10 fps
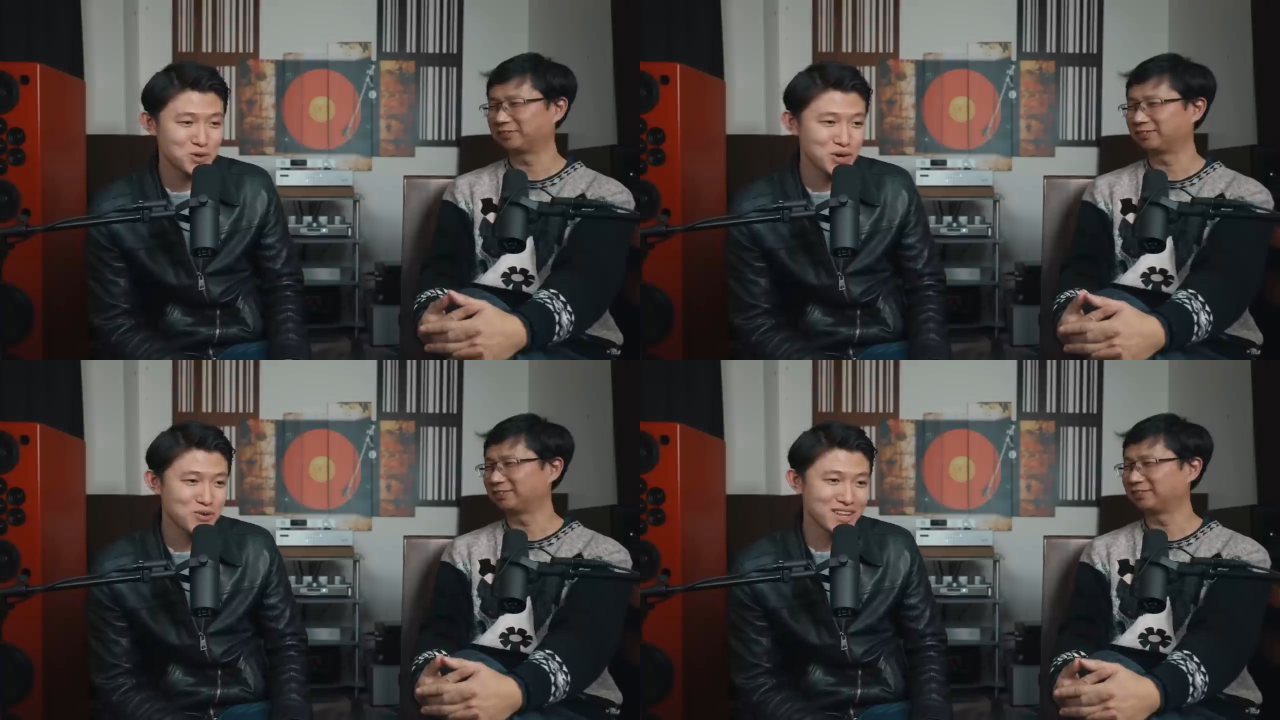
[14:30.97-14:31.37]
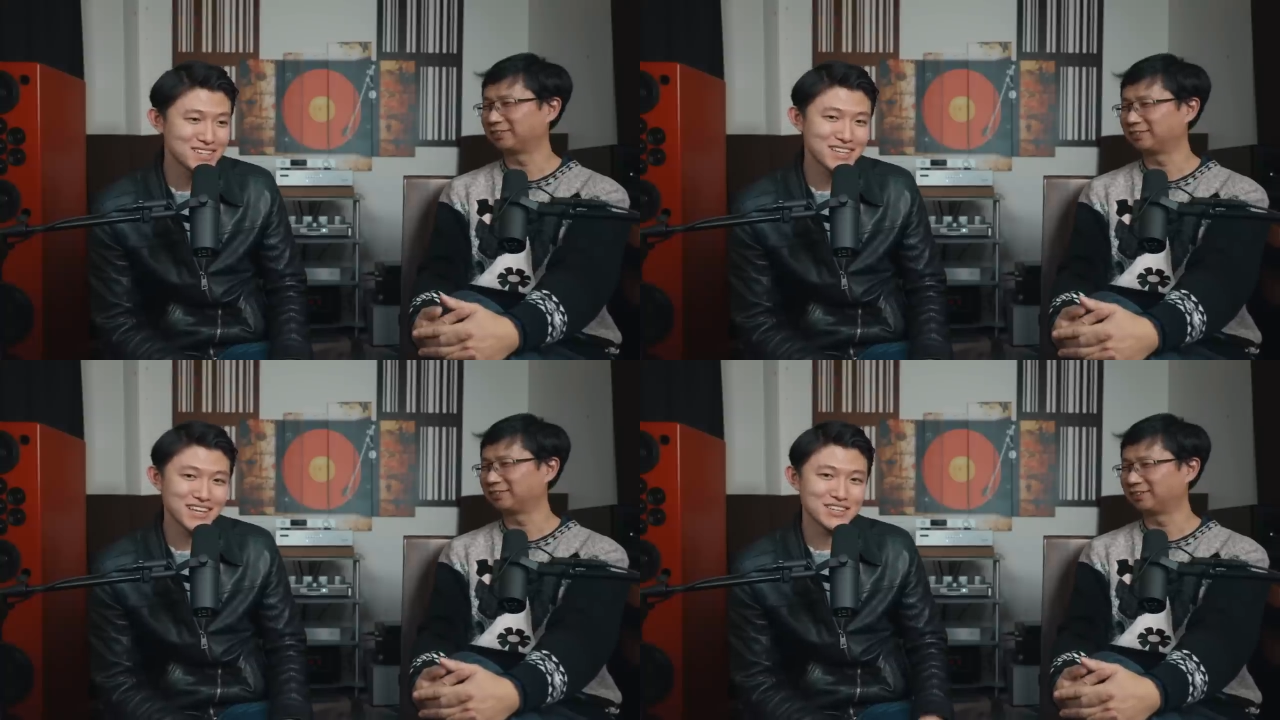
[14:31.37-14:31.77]
Speaker 1: joking when I
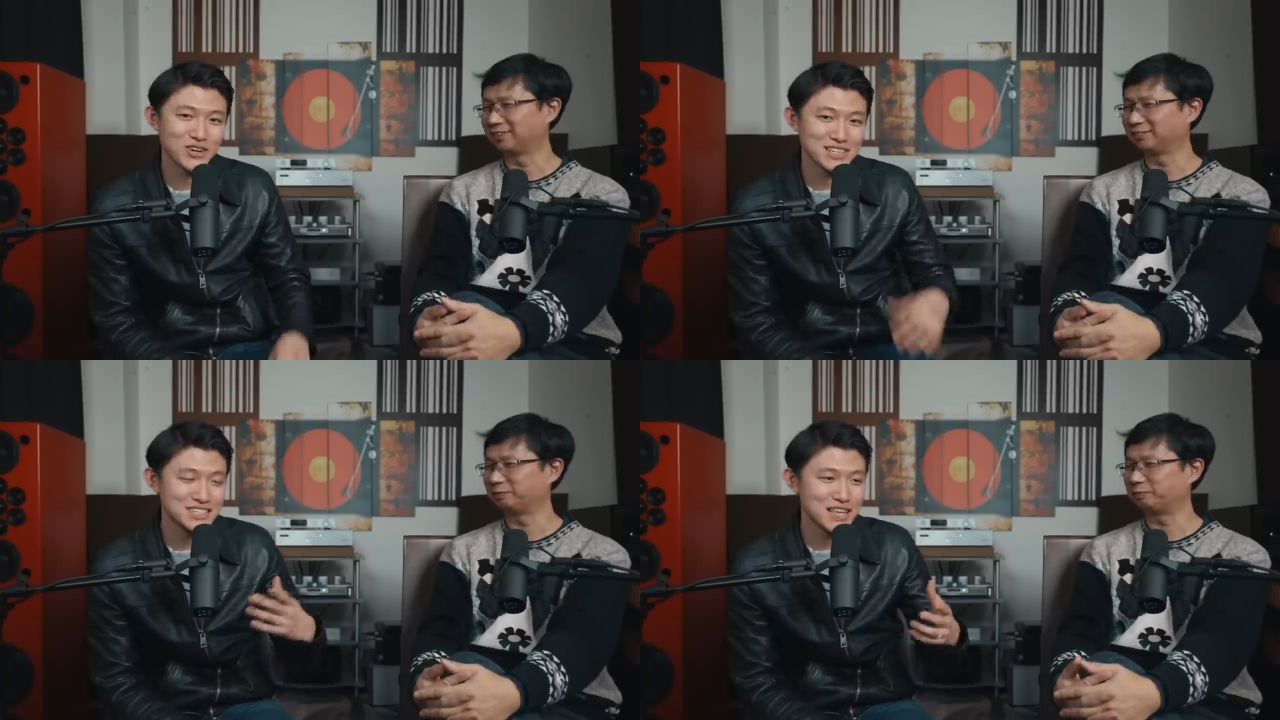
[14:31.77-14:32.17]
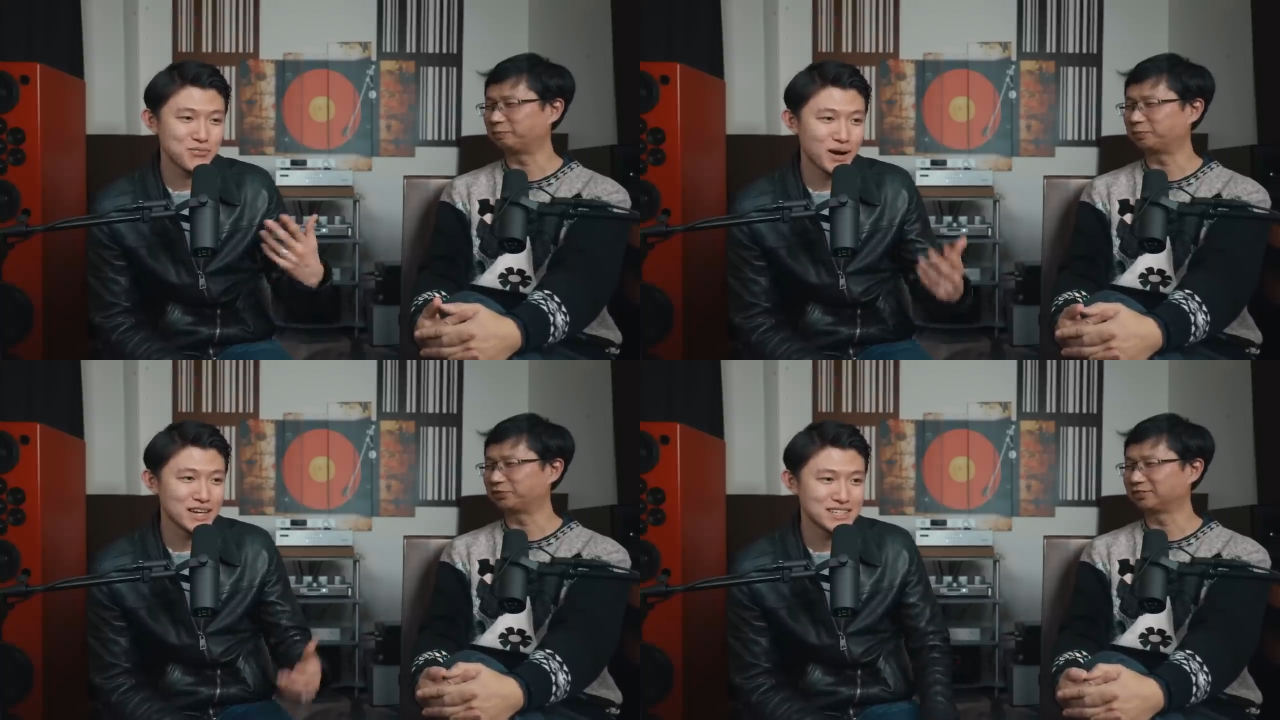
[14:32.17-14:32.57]
say you know I
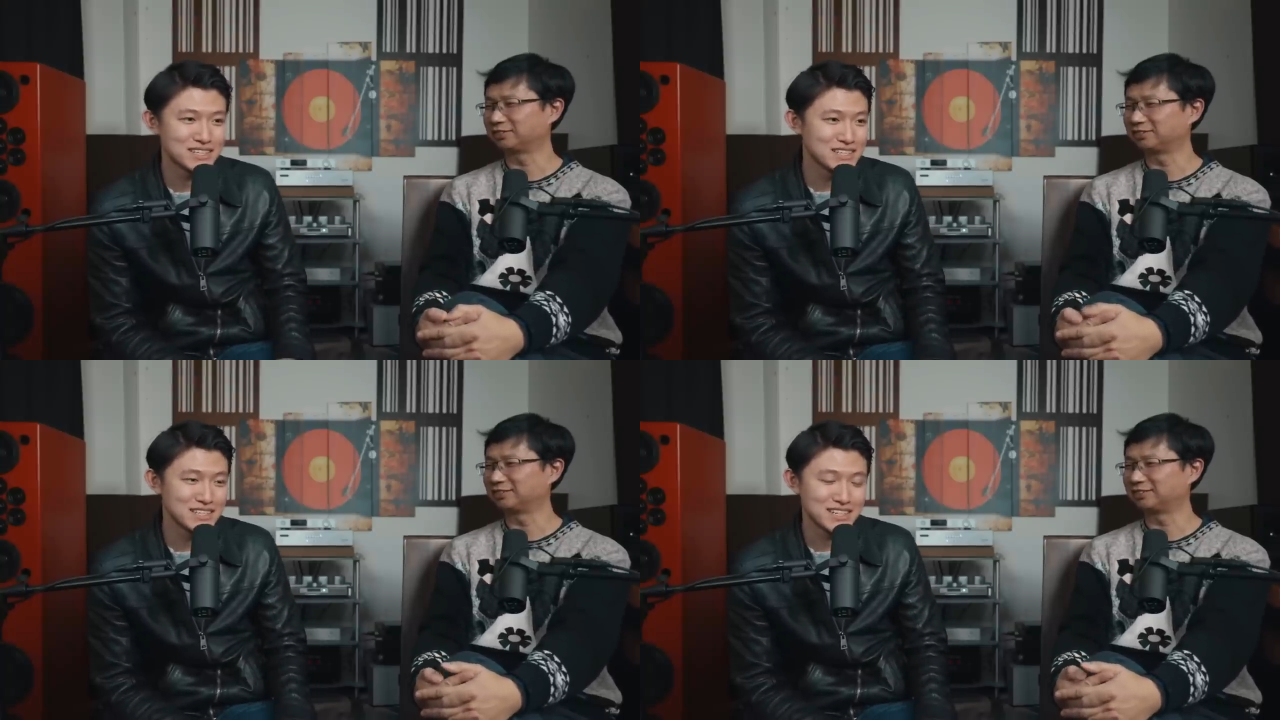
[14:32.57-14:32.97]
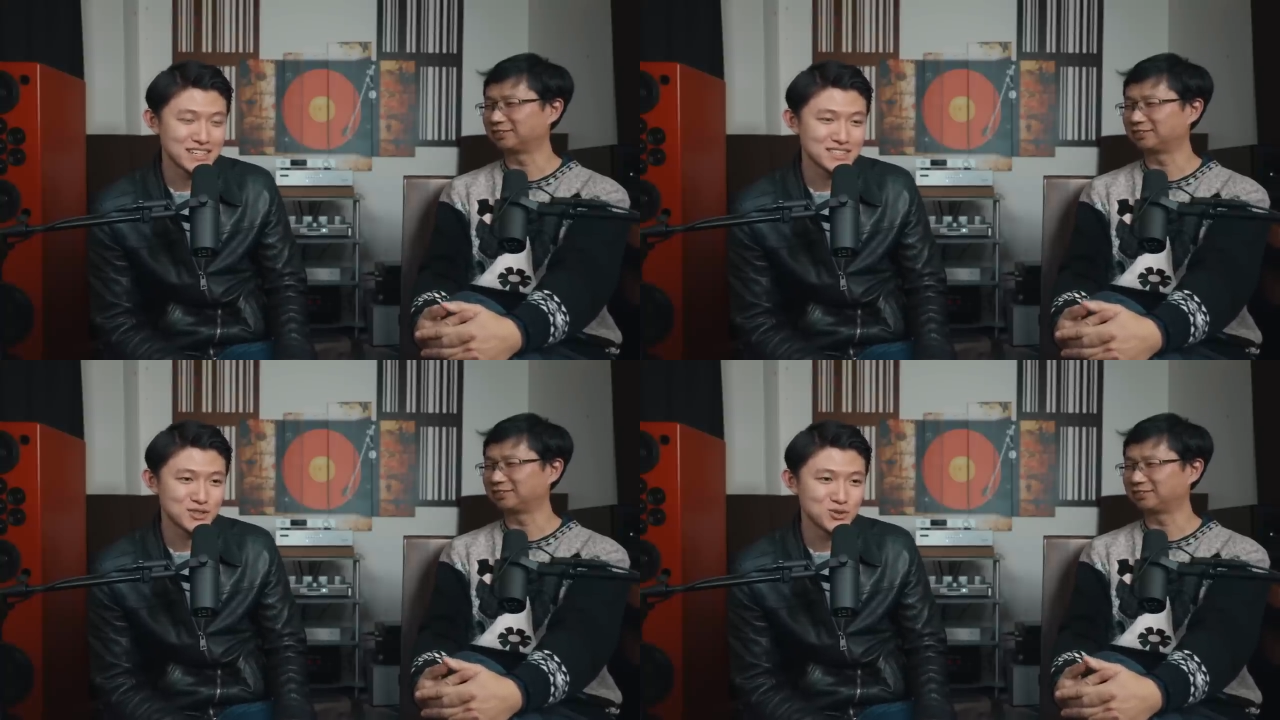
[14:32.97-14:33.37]
save by eating eating
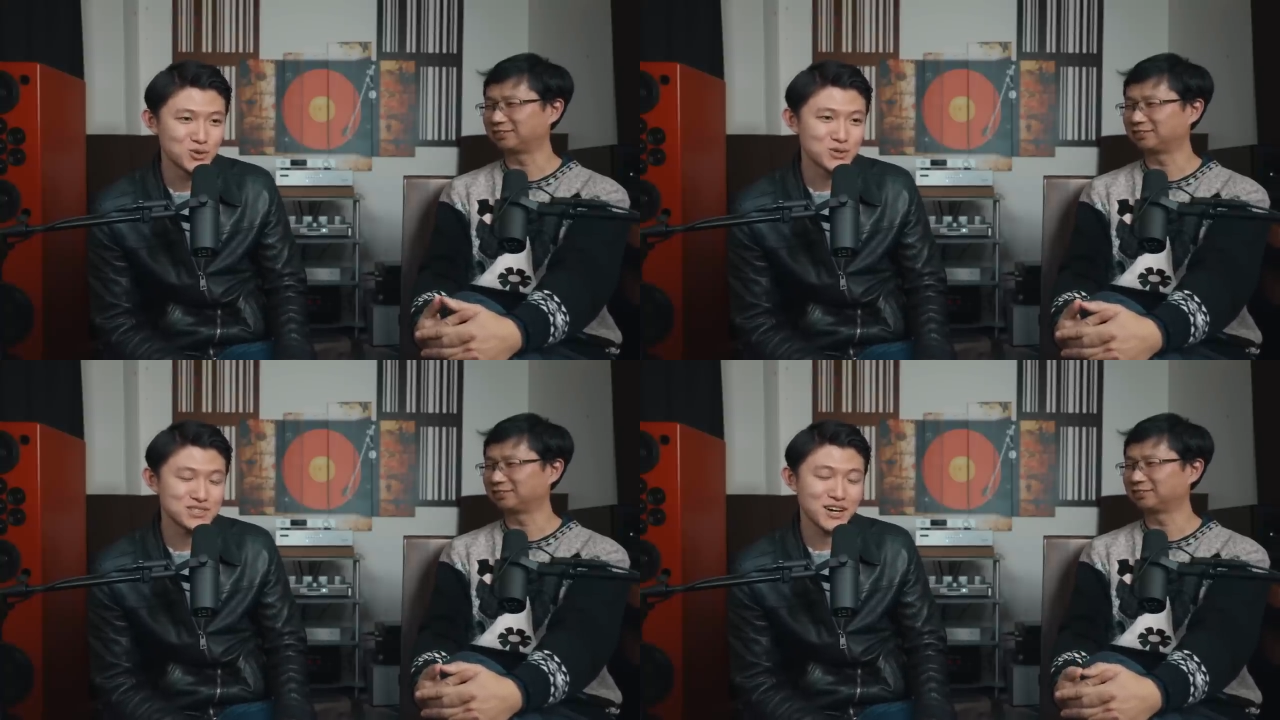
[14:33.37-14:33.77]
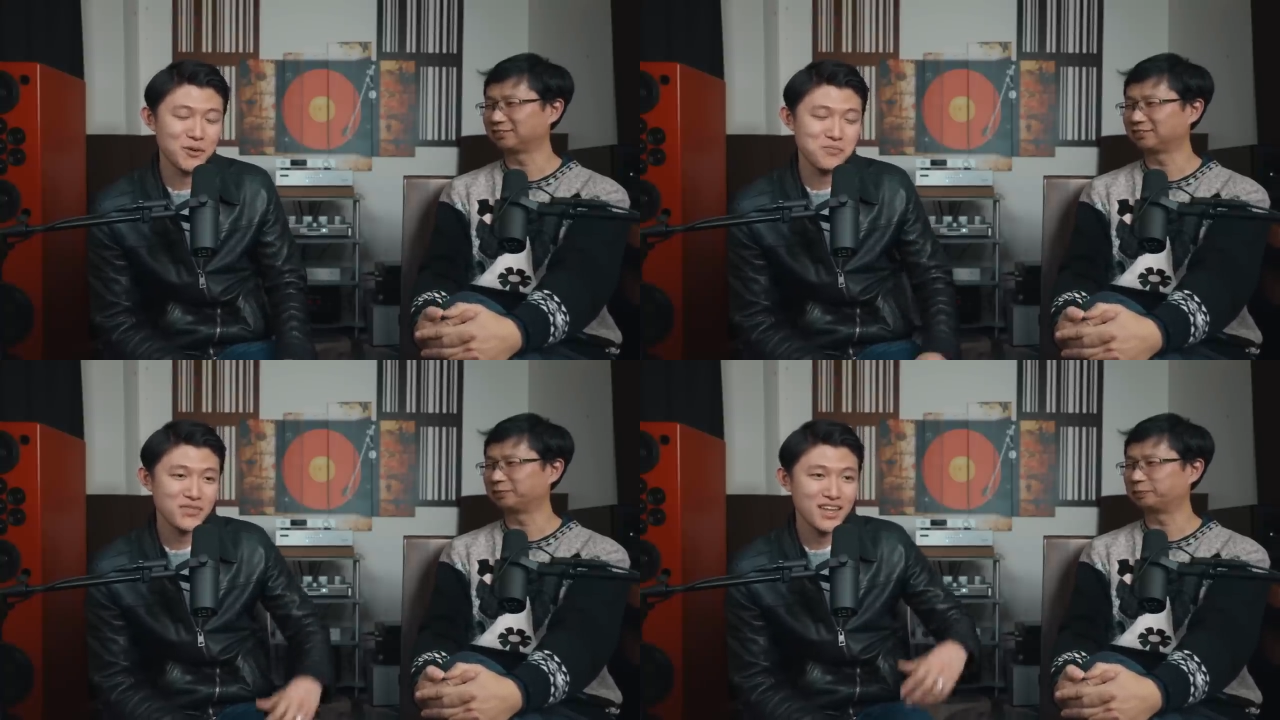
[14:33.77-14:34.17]
instant noodles.
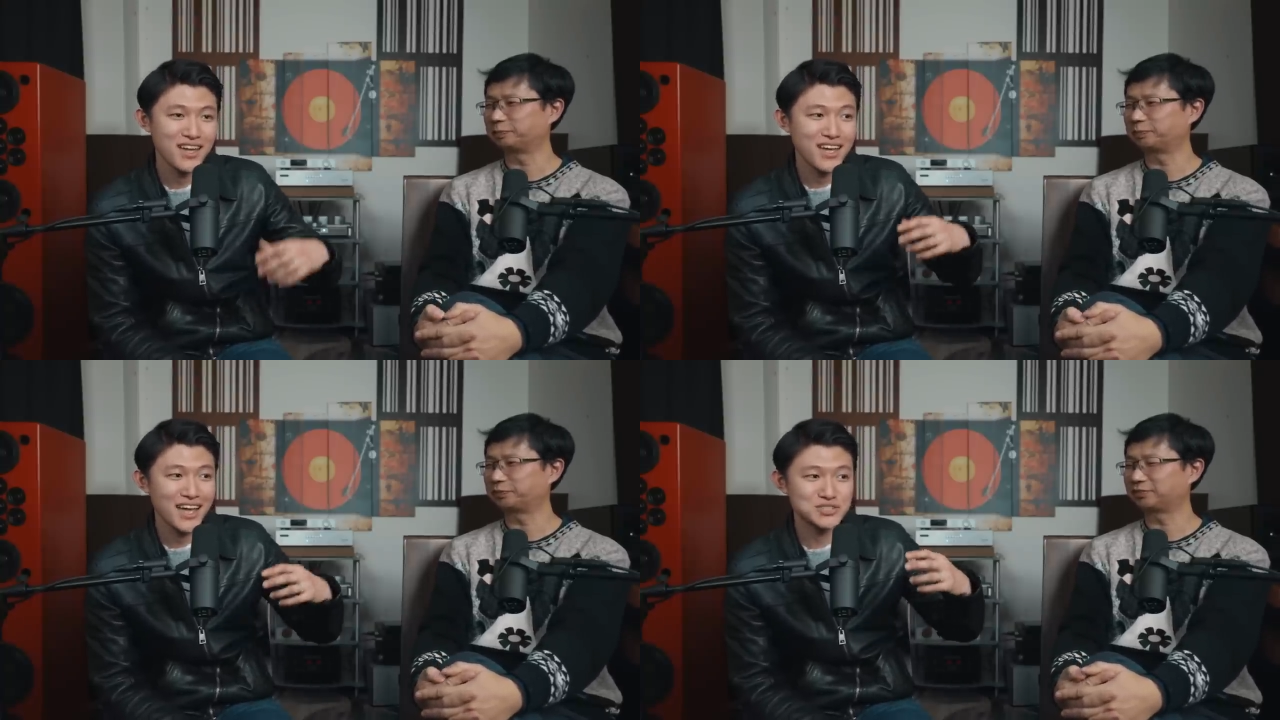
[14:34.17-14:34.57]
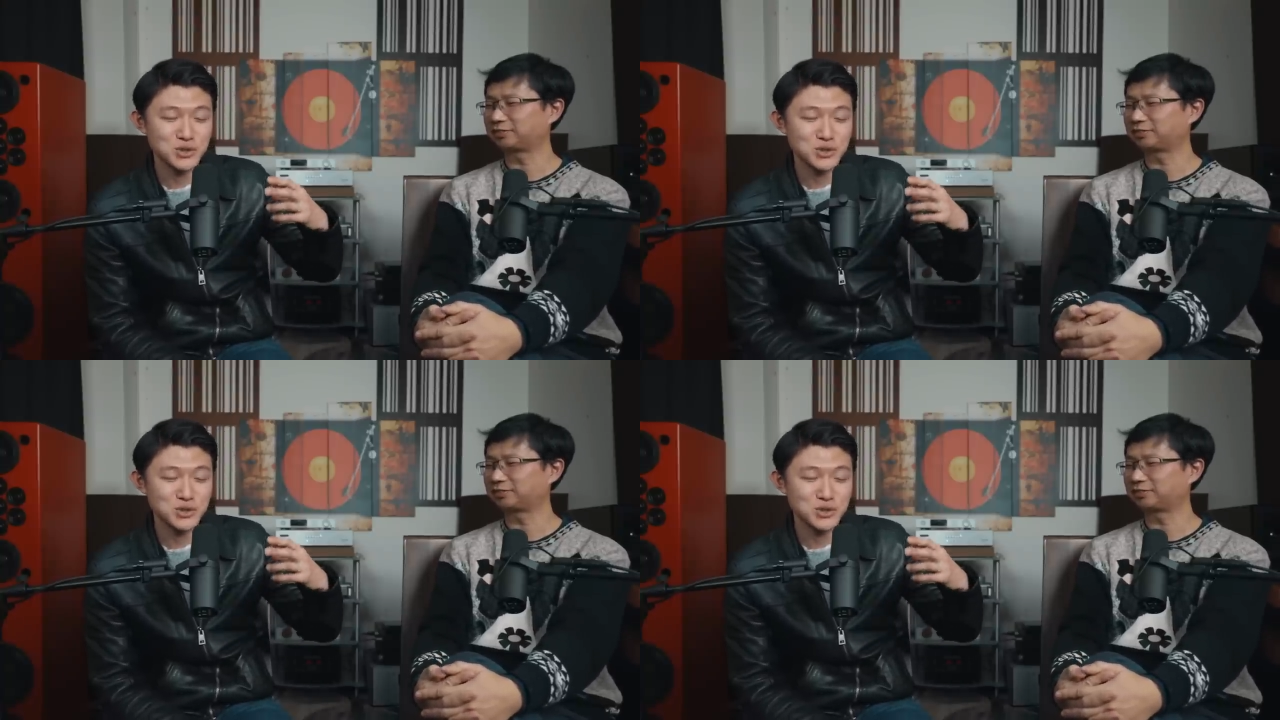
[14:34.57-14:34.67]
Um, and